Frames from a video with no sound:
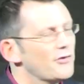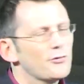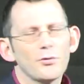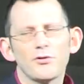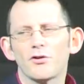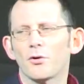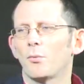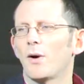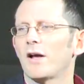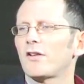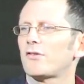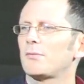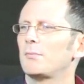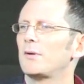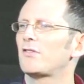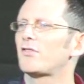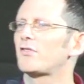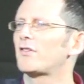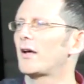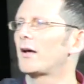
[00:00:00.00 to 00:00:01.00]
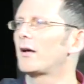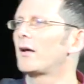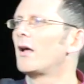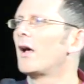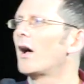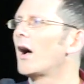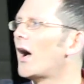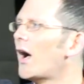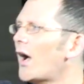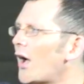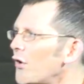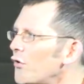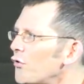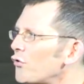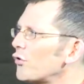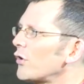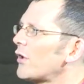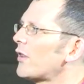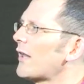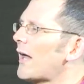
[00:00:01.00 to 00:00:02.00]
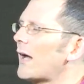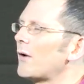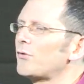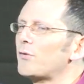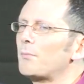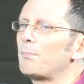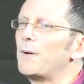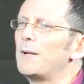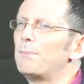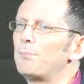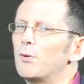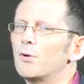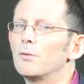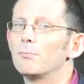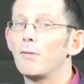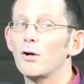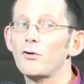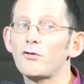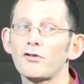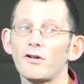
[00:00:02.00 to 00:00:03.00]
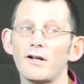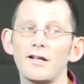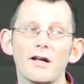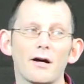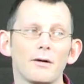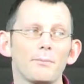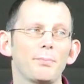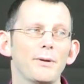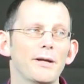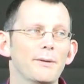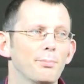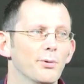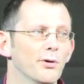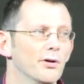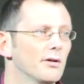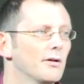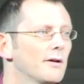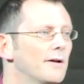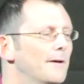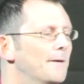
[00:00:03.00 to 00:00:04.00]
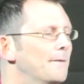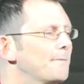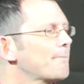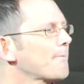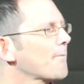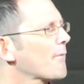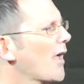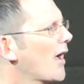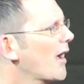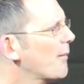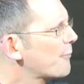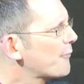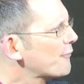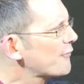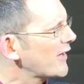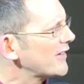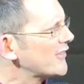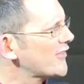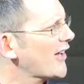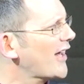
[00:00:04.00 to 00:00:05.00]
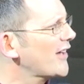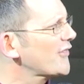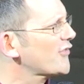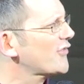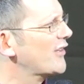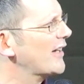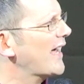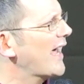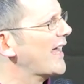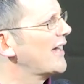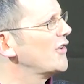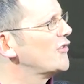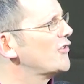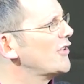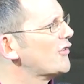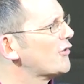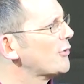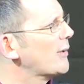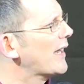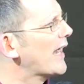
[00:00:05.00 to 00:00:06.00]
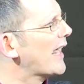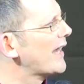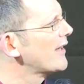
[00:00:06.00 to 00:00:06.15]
This was at Westminster, one hundred thousand people, mostly young people, a fantastic energy to it.